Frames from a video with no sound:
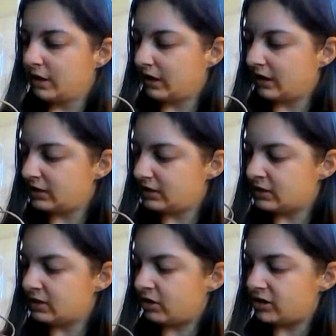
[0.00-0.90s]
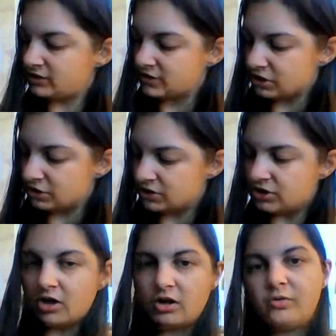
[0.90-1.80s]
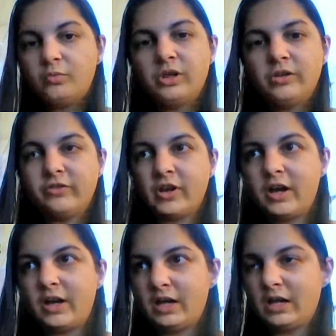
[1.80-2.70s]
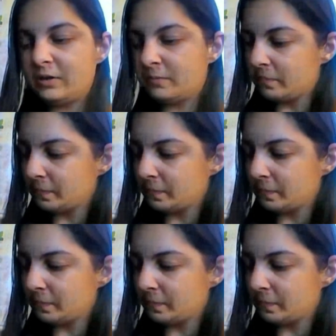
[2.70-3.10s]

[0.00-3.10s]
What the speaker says: And the idea is you start with a